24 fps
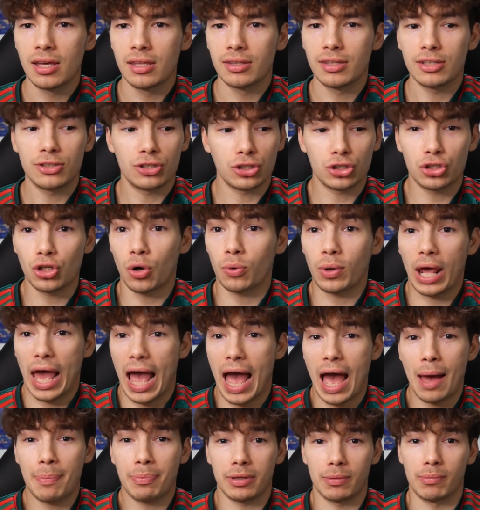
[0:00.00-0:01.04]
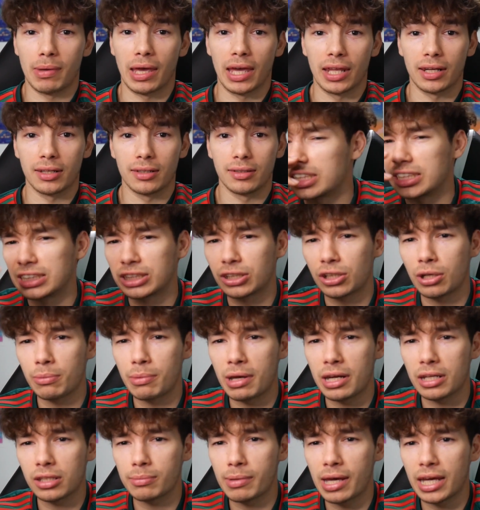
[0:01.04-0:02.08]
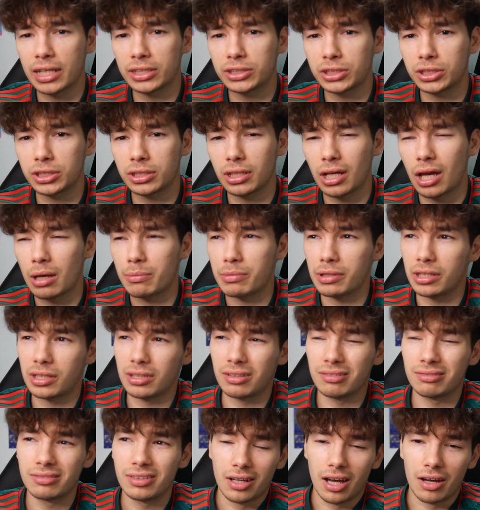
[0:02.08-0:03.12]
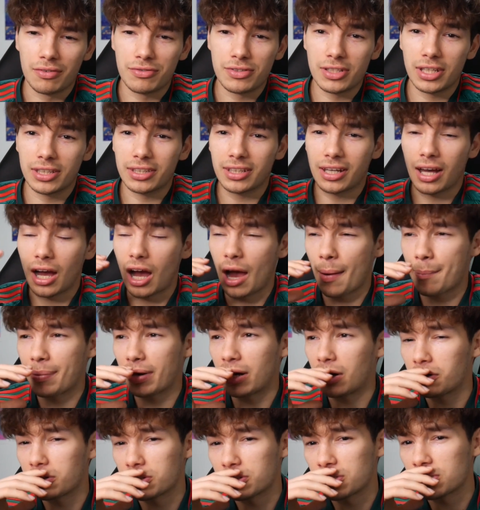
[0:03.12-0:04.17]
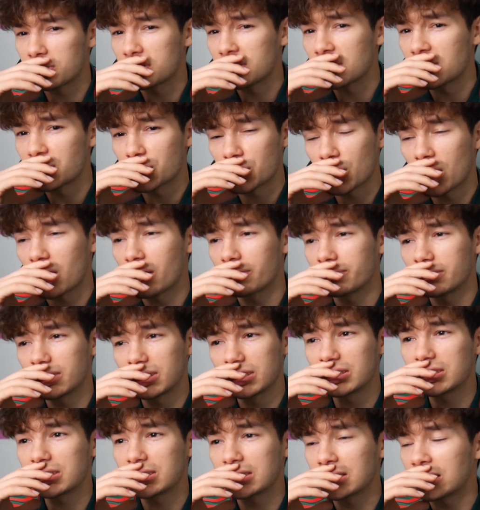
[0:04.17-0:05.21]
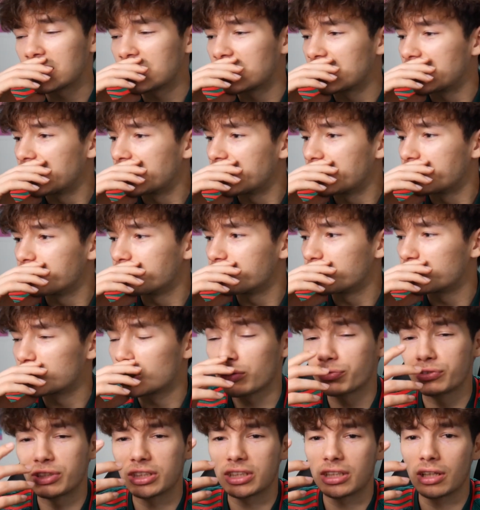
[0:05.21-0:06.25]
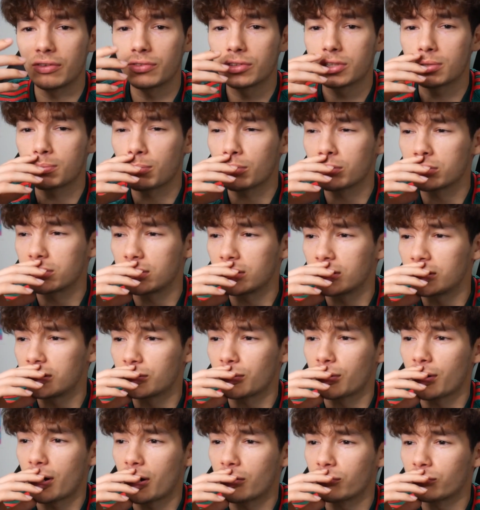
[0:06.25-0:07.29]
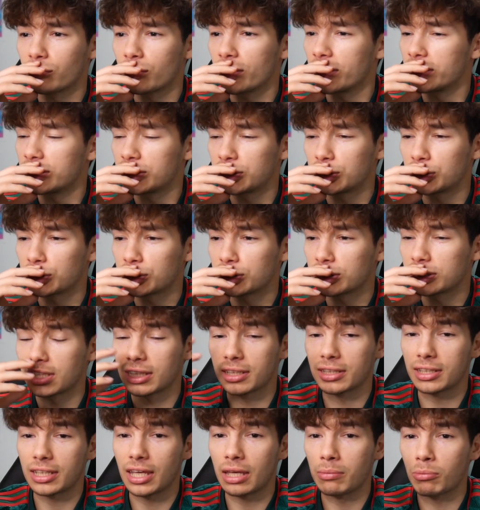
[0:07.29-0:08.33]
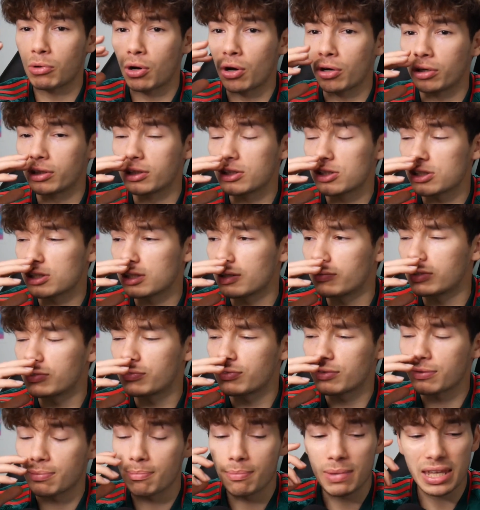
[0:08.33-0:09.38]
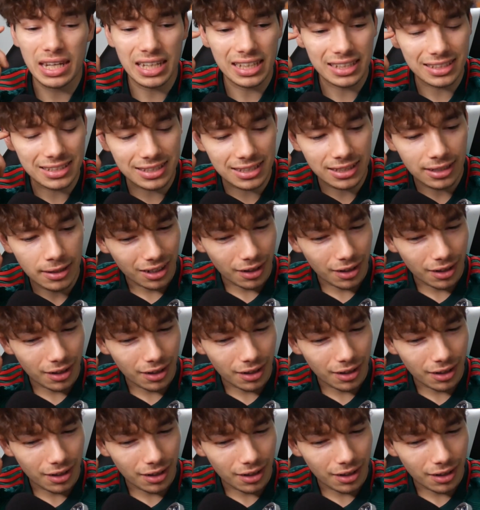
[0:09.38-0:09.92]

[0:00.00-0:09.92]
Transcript: They just don't happen, man. Is there a man of the match? I mean, I feel like the cop-out is to say Chavez. Tough to give it to Martin or Alvarez just because they came on in the 75th minute.